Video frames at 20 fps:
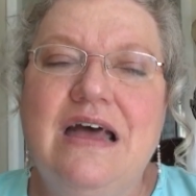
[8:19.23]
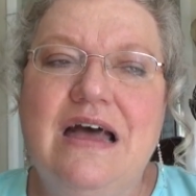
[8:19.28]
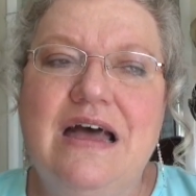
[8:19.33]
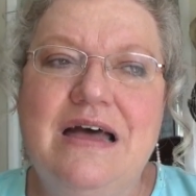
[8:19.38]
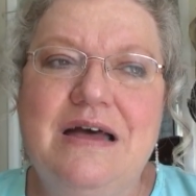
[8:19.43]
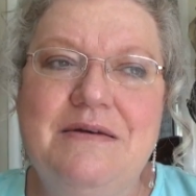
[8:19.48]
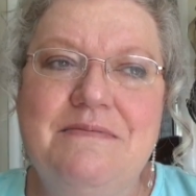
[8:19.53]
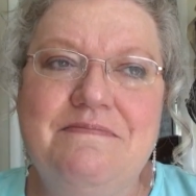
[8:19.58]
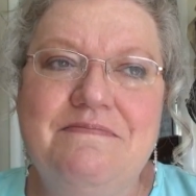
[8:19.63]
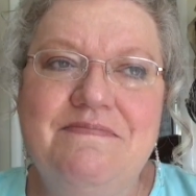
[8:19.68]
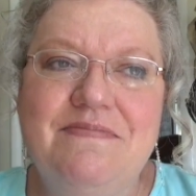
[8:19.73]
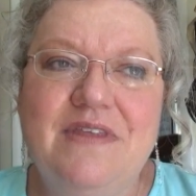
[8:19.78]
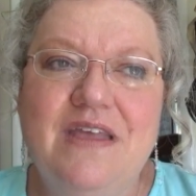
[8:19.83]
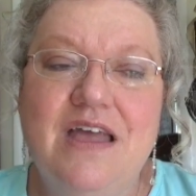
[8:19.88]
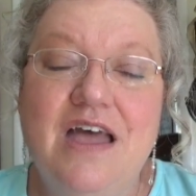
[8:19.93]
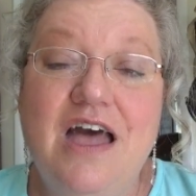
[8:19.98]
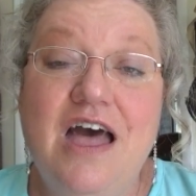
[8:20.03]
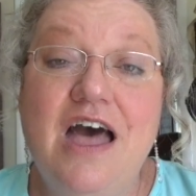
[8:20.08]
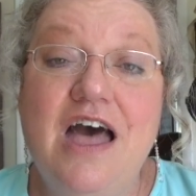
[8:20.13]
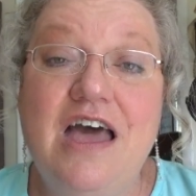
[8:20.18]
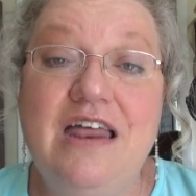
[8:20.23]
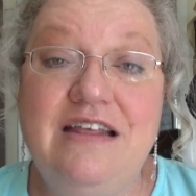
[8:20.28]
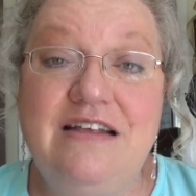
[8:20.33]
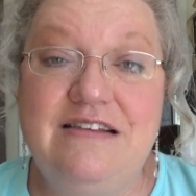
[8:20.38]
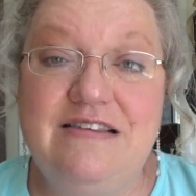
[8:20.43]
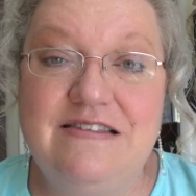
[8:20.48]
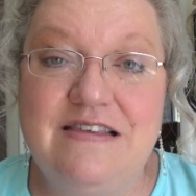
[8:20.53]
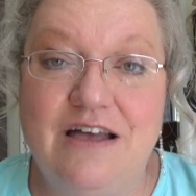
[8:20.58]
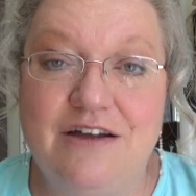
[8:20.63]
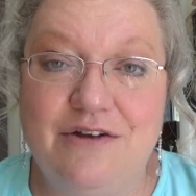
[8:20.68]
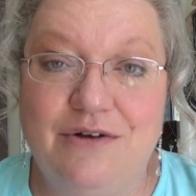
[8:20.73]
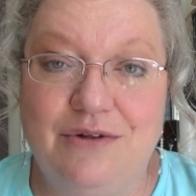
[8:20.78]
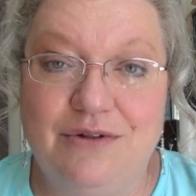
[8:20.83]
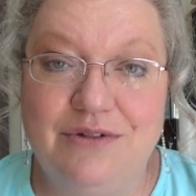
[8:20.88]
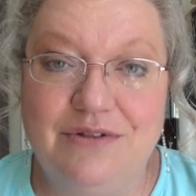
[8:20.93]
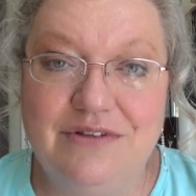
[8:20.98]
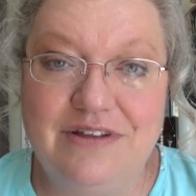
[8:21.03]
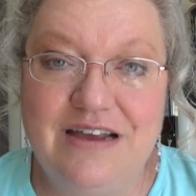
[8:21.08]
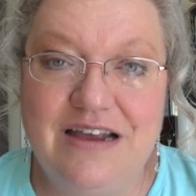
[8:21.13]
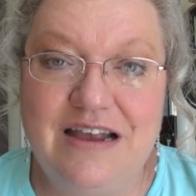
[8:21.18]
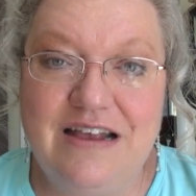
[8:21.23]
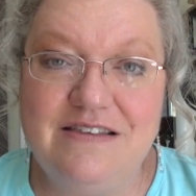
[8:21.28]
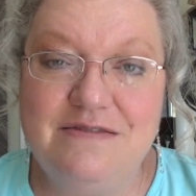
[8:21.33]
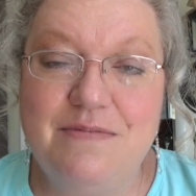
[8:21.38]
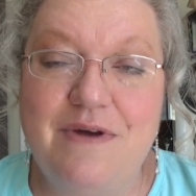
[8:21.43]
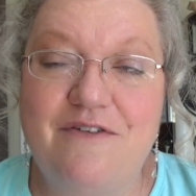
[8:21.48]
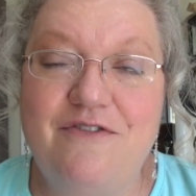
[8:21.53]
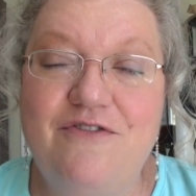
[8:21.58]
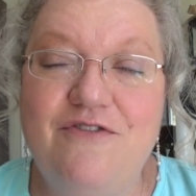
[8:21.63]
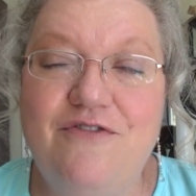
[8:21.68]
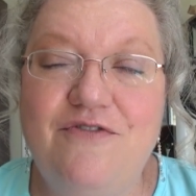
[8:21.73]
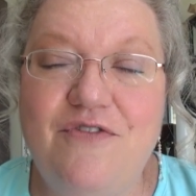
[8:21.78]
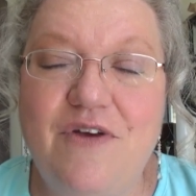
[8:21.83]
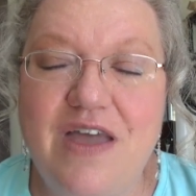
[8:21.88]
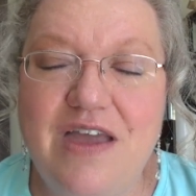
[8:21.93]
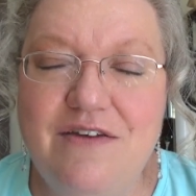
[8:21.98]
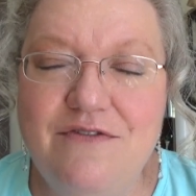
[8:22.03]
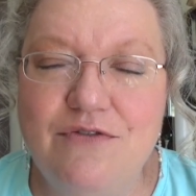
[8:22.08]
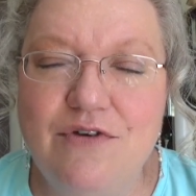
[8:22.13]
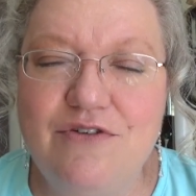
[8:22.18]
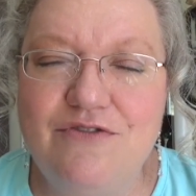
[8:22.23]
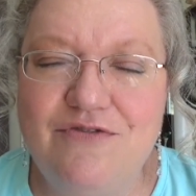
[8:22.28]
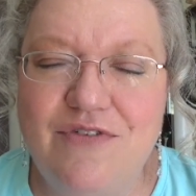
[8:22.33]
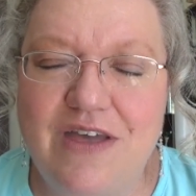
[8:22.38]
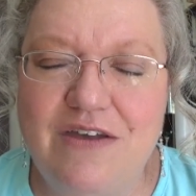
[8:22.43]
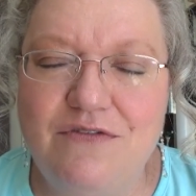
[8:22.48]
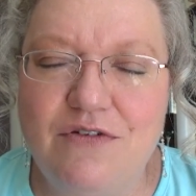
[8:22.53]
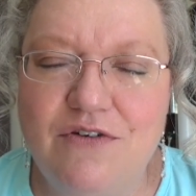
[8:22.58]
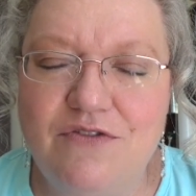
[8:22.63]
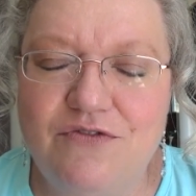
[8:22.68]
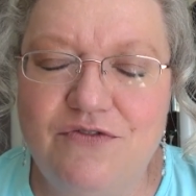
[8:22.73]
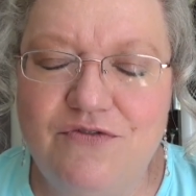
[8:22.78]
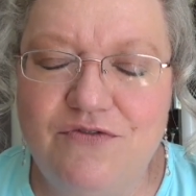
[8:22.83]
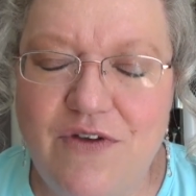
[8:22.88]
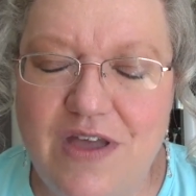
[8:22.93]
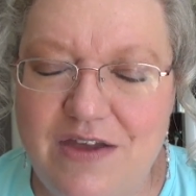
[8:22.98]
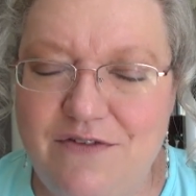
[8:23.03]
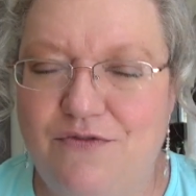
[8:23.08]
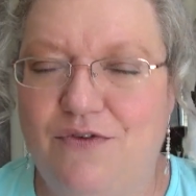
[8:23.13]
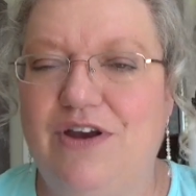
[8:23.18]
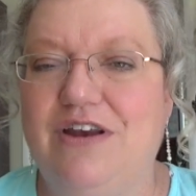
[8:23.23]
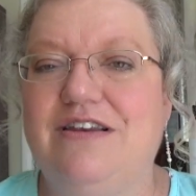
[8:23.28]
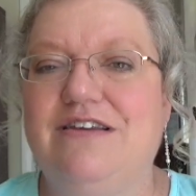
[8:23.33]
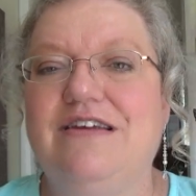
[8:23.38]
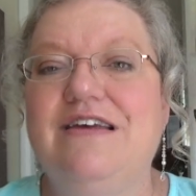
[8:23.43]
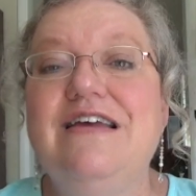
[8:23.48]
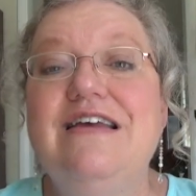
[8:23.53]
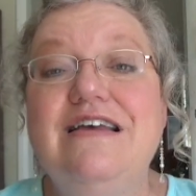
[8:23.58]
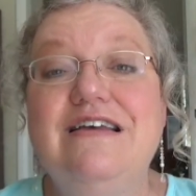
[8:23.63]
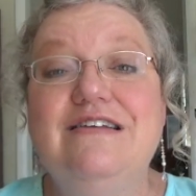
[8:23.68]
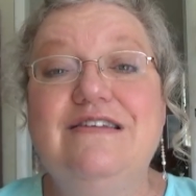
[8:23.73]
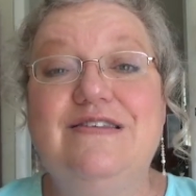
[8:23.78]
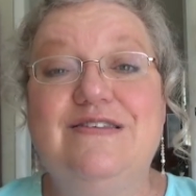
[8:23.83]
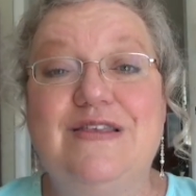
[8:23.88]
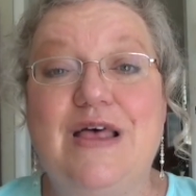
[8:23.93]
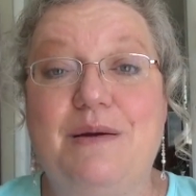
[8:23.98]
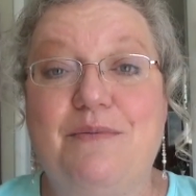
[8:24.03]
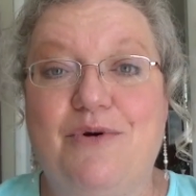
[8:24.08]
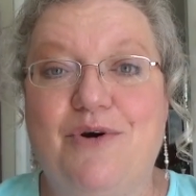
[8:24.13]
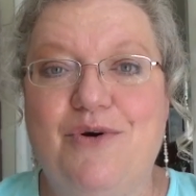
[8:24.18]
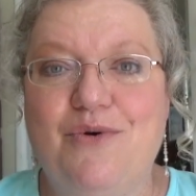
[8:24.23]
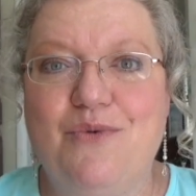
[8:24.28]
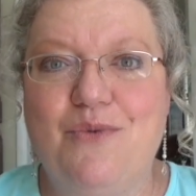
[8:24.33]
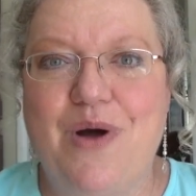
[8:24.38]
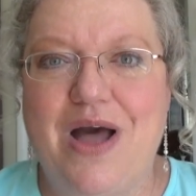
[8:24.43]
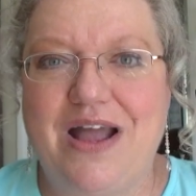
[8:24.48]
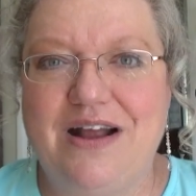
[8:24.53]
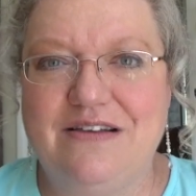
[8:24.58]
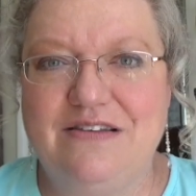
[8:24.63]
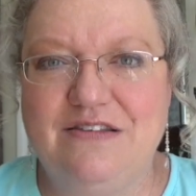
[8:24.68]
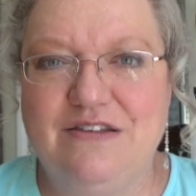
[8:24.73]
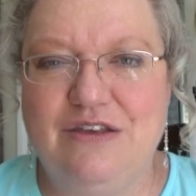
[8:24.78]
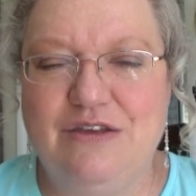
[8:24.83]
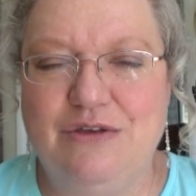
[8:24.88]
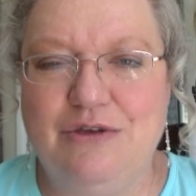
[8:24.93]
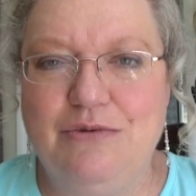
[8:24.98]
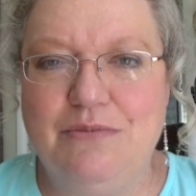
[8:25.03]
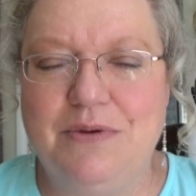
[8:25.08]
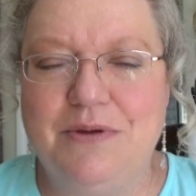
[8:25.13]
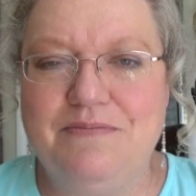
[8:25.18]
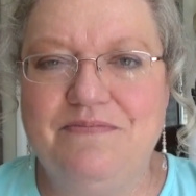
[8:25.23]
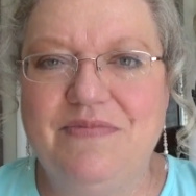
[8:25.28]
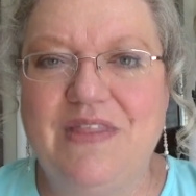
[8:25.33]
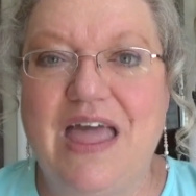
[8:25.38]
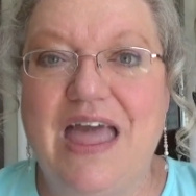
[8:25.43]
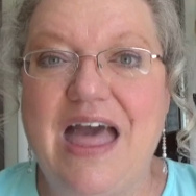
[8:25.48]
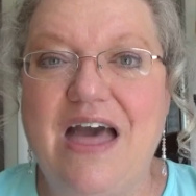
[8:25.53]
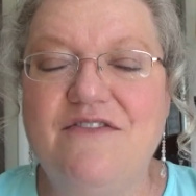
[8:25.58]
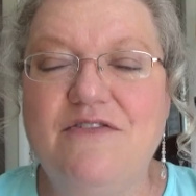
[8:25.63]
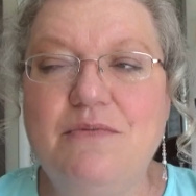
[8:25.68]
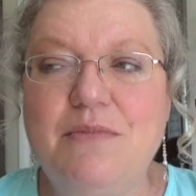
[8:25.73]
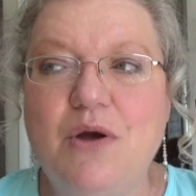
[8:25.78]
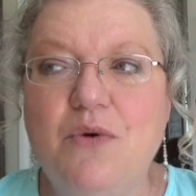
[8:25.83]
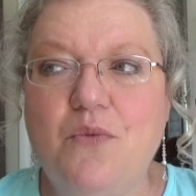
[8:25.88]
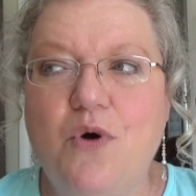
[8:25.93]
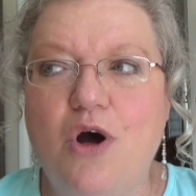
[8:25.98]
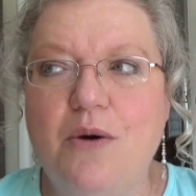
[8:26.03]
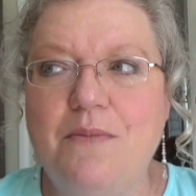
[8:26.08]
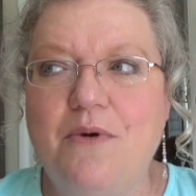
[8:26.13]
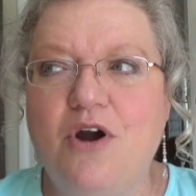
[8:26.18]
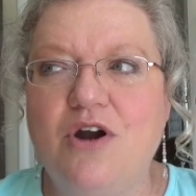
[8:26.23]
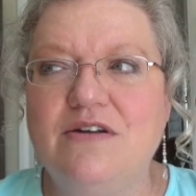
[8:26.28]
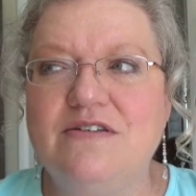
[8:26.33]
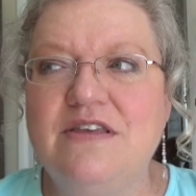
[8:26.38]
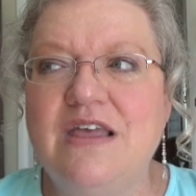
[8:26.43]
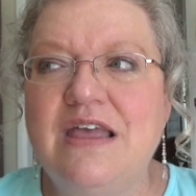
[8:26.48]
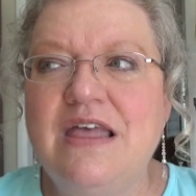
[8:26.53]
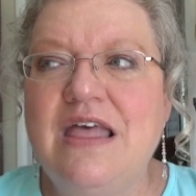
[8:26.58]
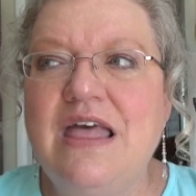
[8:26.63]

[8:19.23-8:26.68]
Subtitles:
Honeysuckle is my favorite summer wax cube. They have them at Walmart.